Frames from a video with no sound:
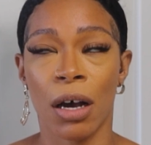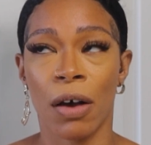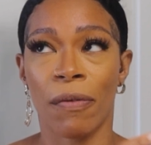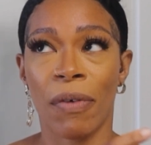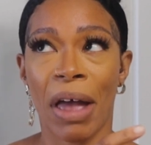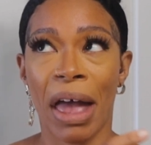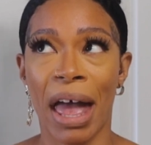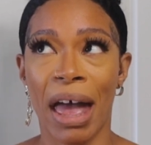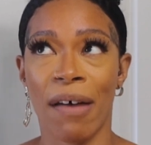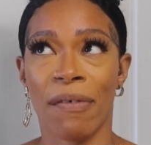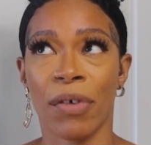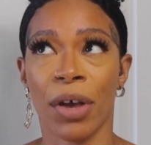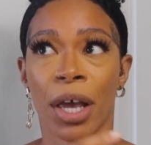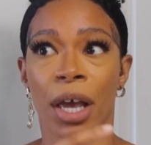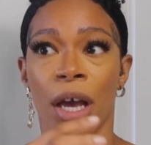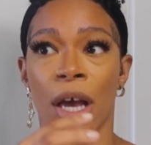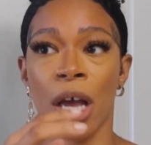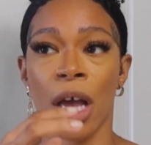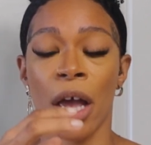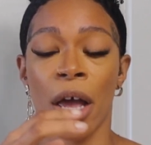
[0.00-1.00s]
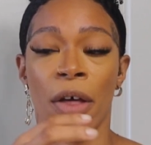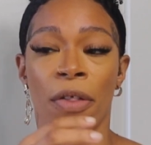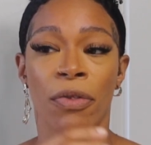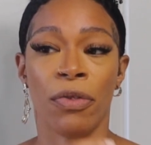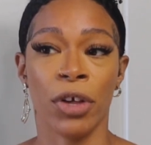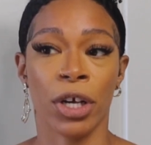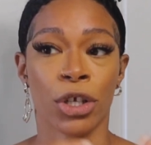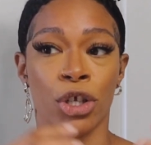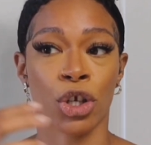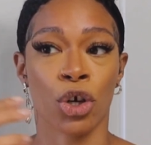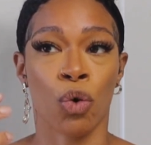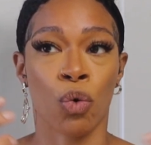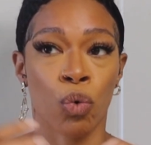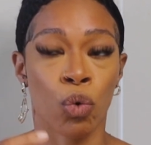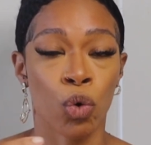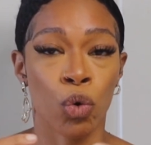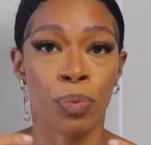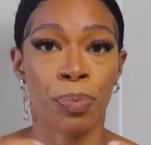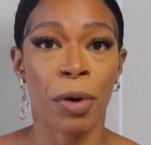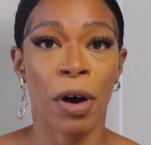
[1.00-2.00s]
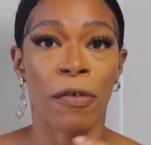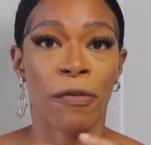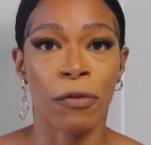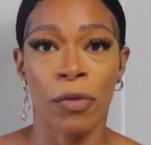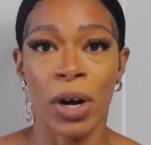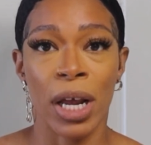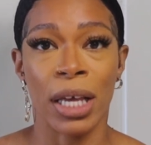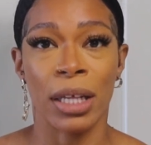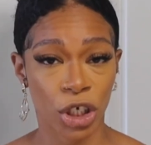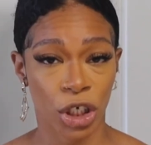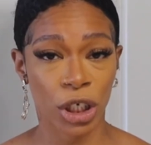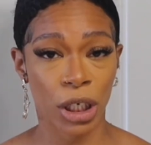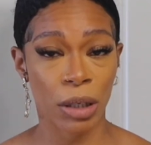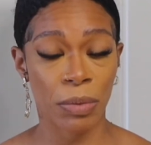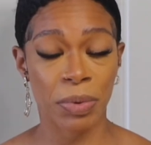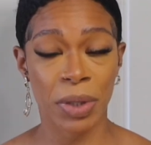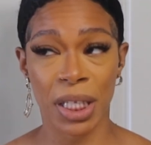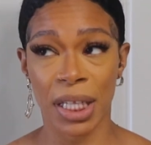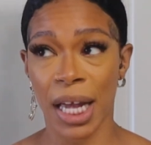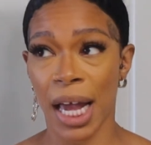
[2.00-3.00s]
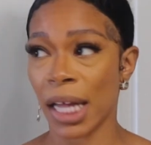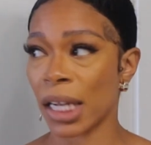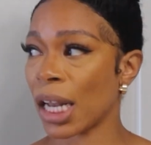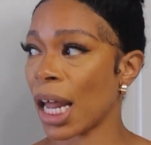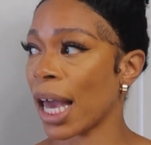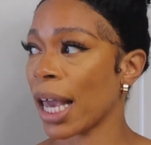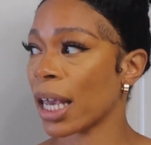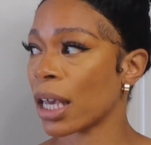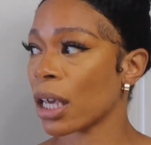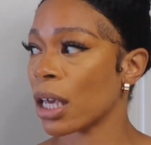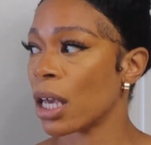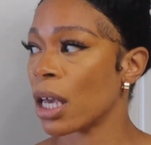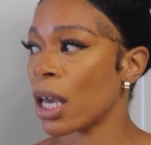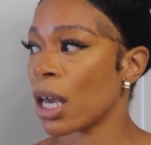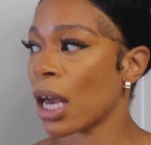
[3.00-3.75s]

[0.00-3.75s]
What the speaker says: of having this group of friendships that, like,